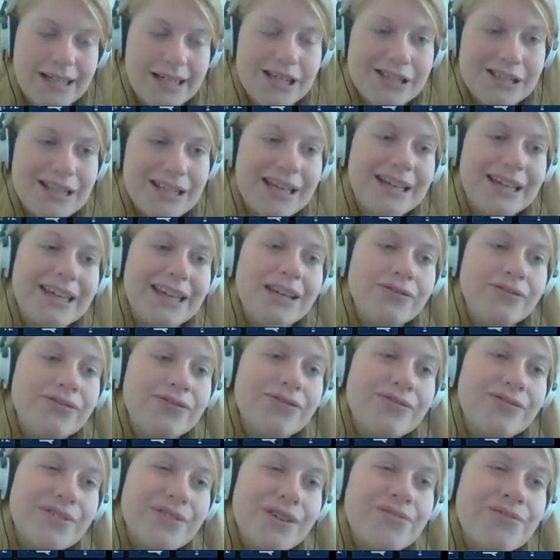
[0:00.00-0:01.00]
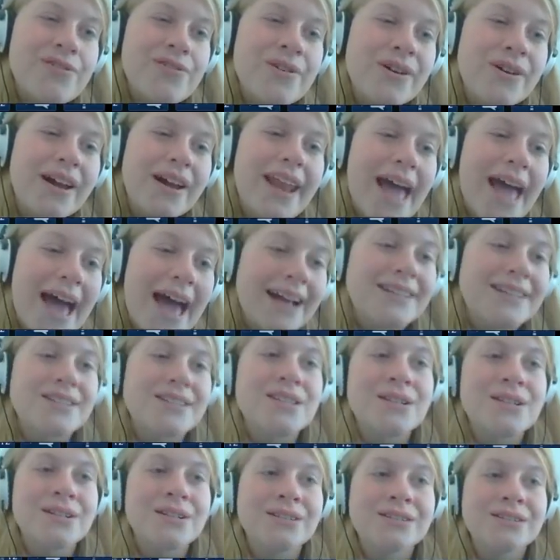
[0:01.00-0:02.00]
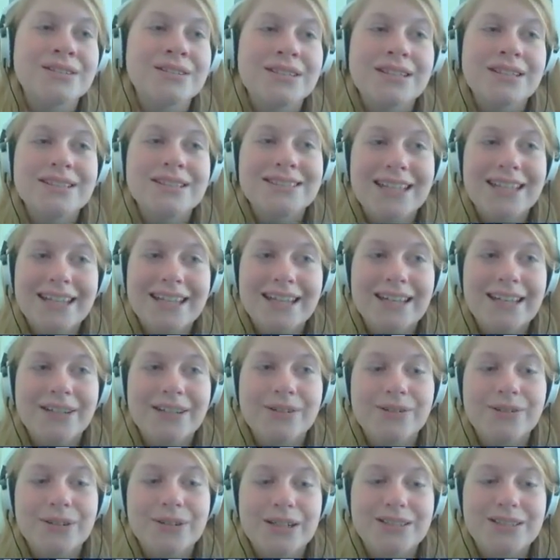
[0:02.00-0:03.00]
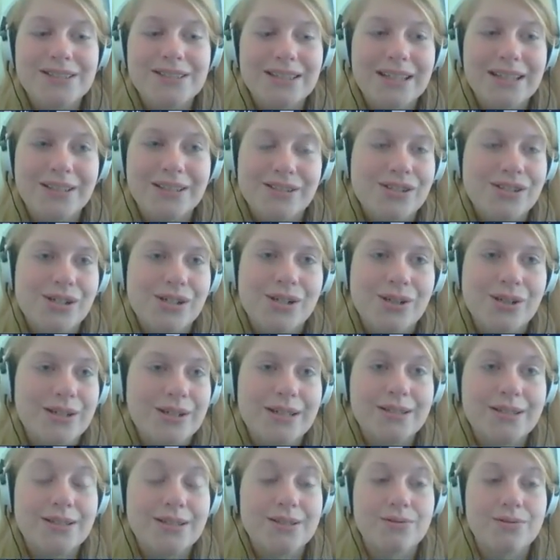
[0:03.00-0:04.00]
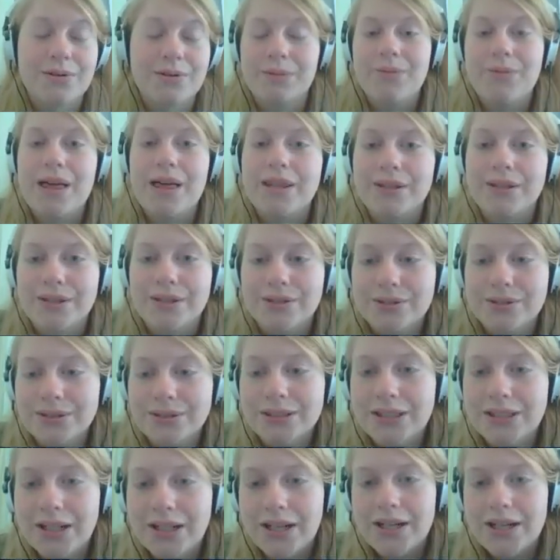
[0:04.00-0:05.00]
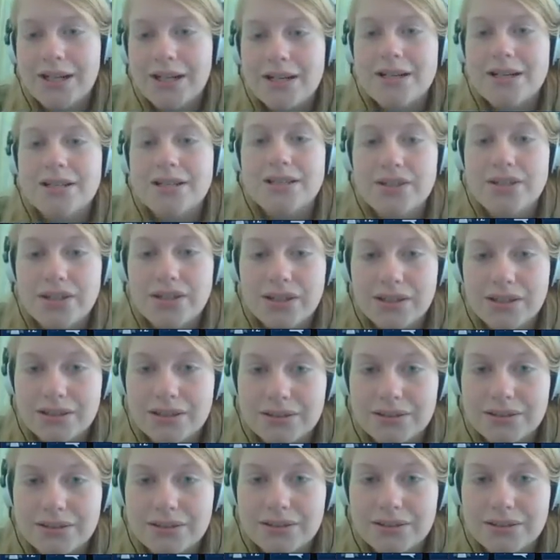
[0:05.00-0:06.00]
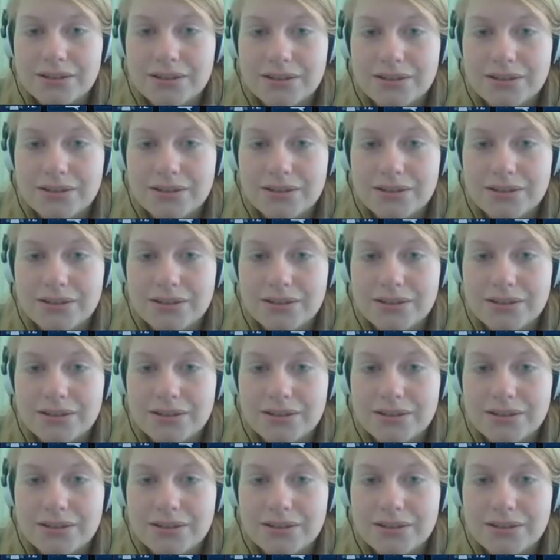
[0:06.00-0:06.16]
yeah, like if you on accident take a kill or it's a kill secure, it doesn't really matter though.